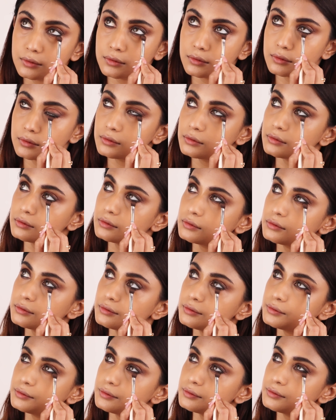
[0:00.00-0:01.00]
to blend
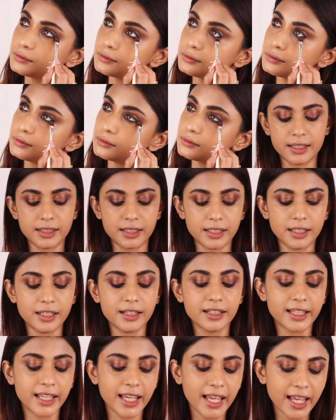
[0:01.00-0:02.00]
it. And then
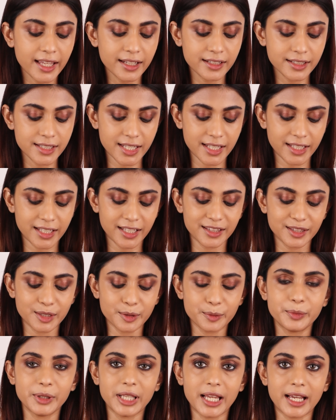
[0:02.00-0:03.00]
again, taking
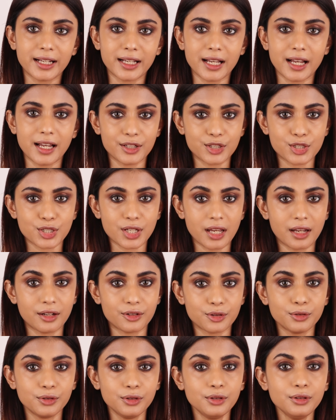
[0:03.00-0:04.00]
the black
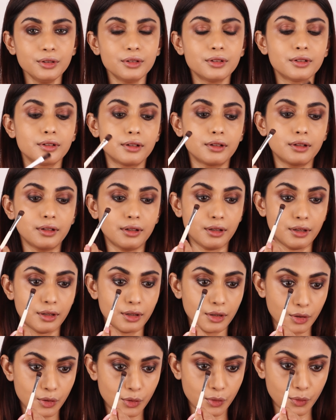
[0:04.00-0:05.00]
eyeshadow,
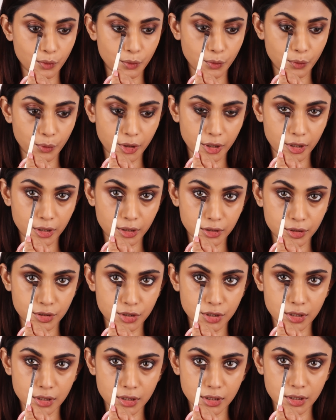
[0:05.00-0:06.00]
we're
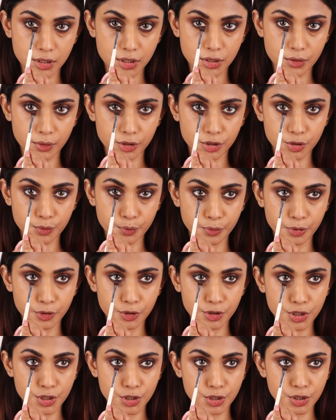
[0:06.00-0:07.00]
just going to
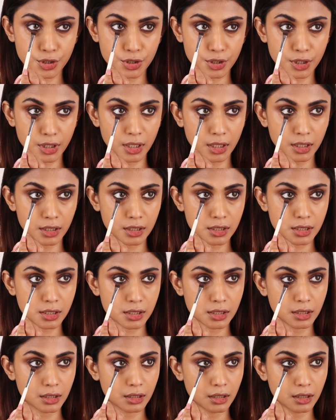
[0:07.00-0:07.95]
push it